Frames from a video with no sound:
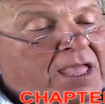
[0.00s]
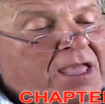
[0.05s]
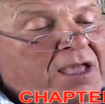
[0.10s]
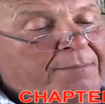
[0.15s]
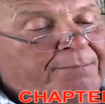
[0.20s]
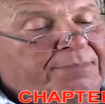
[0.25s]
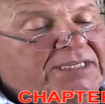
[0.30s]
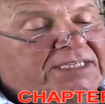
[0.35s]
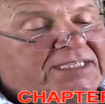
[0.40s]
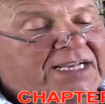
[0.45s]

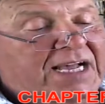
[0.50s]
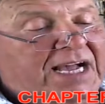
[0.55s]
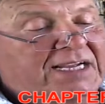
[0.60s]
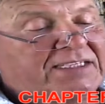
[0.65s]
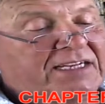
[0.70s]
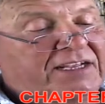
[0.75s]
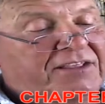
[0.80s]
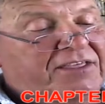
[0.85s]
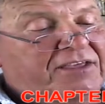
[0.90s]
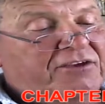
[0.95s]
Besides,
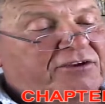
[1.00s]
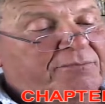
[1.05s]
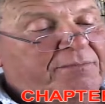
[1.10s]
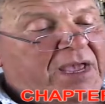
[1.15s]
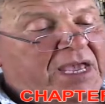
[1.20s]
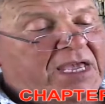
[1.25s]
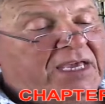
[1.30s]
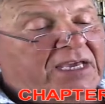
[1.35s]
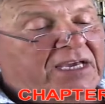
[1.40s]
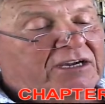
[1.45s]
I think you're
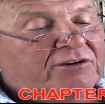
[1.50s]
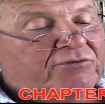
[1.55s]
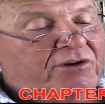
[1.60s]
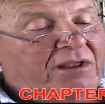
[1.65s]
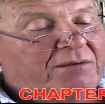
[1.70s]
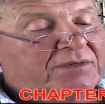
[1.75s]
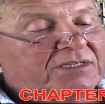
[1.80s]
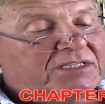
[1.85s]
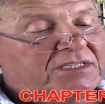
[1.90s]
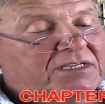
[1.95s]
making a
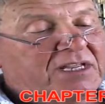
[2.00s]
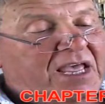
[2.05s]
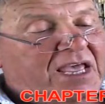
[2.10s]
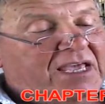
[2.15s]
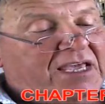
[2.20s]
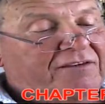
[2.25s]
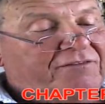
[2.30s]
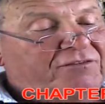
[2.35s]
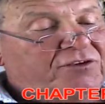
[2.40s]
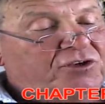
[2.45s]
great mistake.
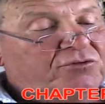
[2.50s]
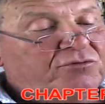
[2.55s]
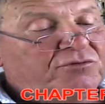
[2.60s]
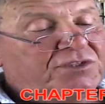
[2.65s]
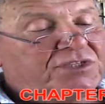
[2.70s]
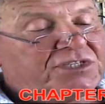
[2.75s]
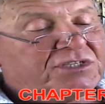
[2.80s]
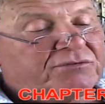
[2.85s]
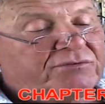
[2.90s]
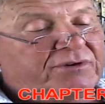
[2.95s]
If you and
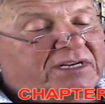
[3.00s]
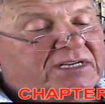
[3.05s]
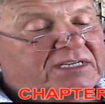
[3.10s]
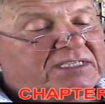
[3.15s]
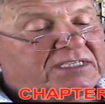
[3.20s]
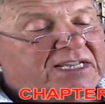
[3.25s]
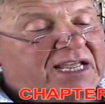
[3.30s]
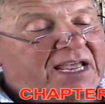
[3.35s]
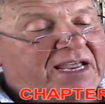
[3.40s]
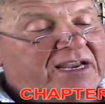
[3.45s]
Serena
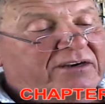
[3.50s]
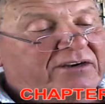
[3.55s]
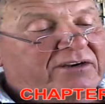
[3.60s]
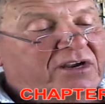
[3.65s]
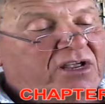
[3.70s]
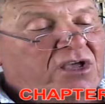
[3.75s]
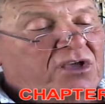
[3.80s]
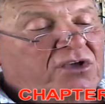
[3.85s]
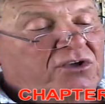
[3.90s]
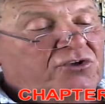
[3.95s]
stay here,
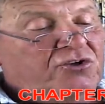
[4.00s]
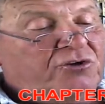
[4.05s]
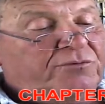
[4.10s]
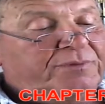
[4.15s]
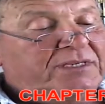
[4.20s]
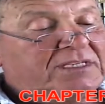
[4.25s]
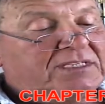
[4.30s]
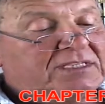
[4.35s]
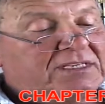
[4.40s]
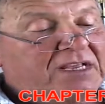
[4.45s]
you'll
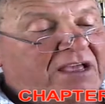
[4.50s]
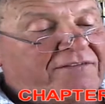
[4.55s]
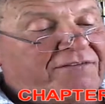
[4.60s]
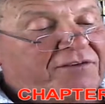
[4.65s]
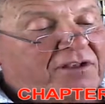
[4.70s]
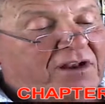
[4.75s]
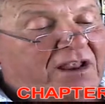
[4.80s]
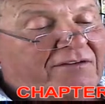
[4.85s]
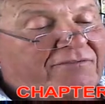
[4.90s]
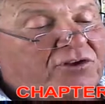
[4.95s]
be safe.
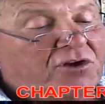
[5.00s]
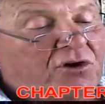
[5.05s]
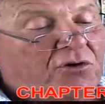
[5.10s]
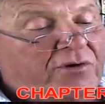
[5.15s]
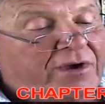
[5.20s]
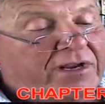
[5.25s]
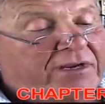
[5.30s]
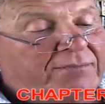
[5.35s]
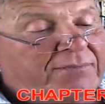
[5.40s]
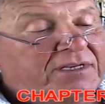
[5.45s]
You'll have no
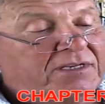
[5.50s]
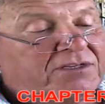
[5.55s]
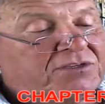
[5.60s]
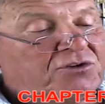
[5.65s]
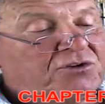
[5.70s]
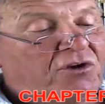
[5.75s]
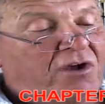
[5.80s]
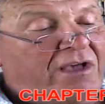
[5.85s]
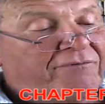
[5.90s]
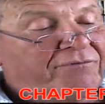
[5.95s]
enemies,
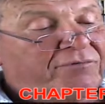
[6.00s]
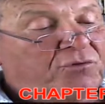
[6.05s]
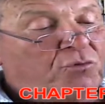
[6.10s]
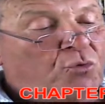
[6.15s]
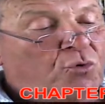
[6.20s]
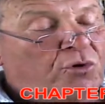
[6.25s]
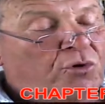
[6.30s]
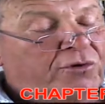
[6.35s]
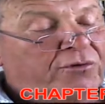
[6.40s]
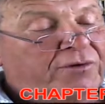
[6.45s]
no
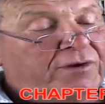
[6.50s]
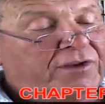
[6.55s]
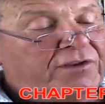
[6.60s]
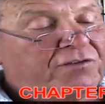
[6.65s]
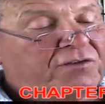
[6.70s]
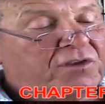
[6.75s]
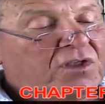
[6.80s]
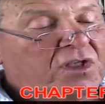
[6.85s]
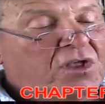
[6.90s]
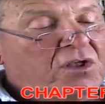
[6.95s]

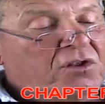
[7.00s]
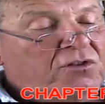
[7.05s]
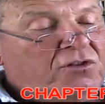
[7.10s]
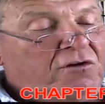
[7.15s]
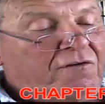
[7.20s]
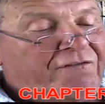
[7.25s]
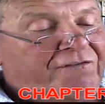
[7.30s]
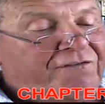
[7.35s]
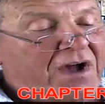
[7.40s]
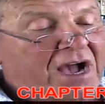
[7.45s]
worries. No
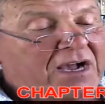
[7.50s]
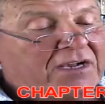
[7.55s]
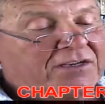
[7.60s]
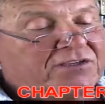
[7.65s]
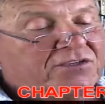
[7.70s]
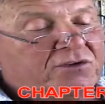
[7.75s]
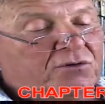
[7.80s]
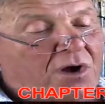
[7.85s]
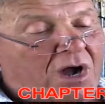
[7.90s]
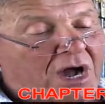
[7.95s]
fox,
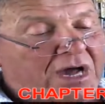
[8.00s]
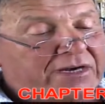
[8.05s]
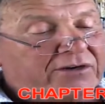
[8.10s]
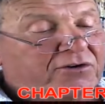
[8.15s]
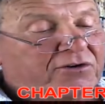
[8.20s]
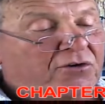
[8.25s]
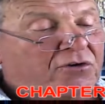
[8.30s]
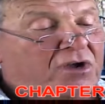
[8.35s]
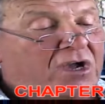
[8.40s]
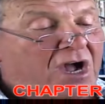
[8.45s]
no otter,
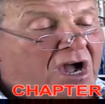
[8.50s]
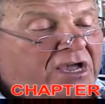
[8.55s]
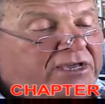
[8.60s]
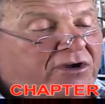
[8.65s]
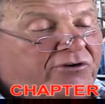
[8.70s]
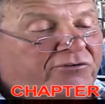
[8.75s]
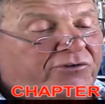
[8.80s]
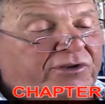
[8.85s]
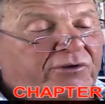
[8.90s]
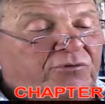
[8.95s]
no
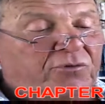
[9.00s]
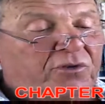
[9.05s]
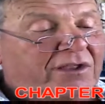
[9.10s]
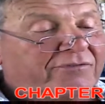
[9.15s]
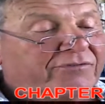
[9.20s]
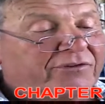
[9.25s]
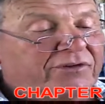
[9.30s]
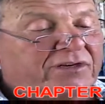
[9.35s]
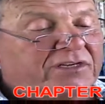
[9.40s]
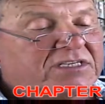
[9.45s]
coyote will
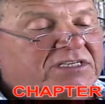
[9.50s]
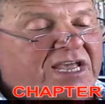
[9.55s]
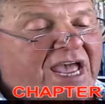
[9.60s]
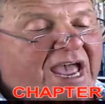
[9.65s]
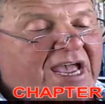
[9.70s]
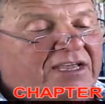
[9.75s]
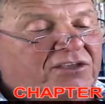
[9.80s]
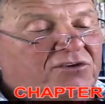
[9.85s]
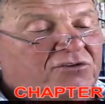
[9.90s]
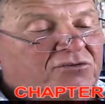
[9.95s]
ever
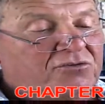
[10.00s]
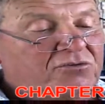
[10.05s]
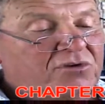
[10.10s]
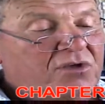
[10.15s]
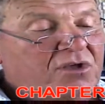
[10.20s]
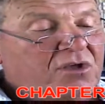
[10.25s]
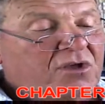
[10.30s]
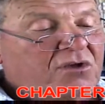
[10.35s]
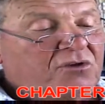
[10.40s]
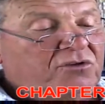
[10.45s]
attack you.
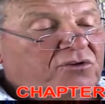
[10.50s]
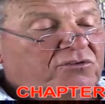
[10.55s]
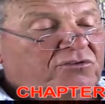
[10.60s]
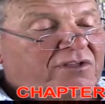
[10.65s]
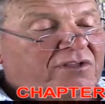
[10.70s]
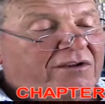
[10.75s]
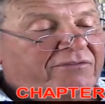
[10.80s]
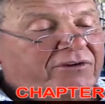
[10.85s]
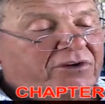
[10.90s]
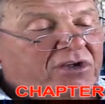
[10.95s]
You'll
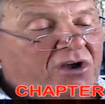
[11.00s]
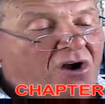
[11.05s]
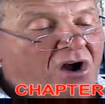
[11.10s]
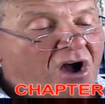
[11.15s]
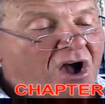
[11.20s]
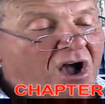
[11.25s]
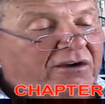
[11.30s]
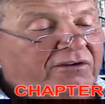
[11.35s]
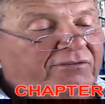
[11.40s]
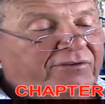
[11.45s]
never go
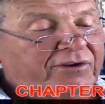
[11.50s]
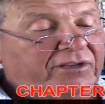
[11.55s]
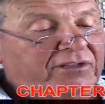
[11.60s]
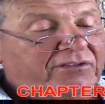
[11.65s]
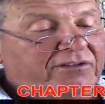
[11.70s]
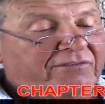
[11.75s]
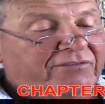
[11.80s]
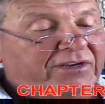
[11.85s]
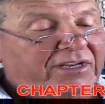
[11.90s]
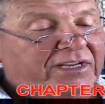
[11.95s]
hungry. You'll
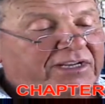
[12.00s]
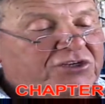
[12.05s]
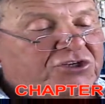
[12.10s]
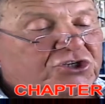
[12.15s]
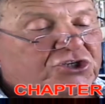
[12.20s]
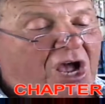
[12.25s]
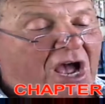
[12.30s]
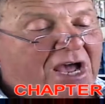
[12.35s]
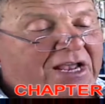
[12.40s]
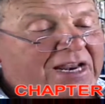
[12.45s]
never get
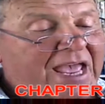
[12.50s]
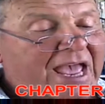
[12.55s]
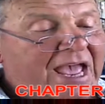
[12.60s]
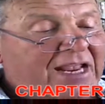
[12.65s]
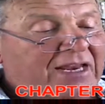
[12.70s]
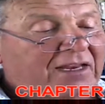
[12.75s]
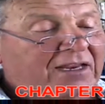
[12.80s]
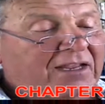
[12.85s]
shot at.